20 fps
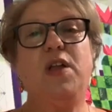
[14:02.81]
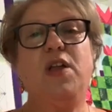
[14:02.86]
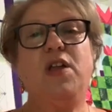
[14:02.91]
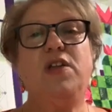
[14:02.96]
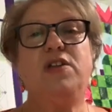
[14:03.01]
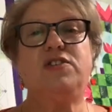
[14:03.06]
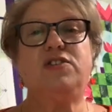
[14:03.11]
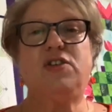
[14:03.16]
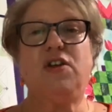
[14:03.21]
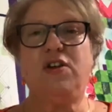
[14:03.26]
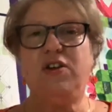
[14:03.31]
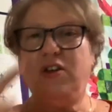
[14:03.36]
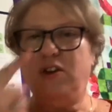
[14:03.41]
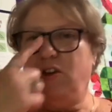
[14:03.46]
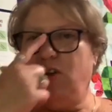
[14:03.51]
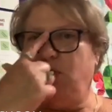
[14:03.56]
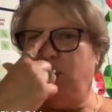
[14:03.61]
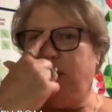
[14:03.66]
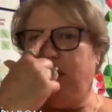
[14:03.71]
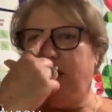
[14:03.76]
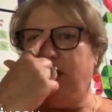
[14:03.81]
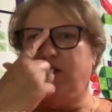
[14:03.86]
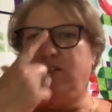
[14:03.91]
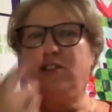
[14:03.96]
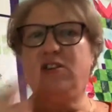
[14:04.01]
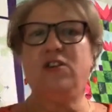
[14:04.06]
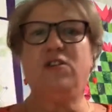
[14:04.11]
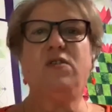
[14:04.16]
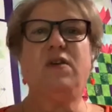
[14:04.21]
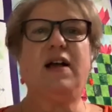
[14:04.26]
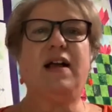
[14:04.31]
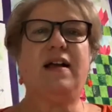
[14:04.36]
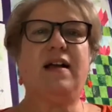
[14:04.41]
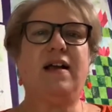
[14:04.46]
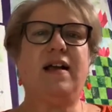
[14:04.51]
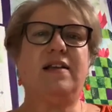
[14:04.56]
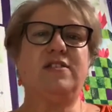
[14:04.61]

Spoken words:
So, we could do a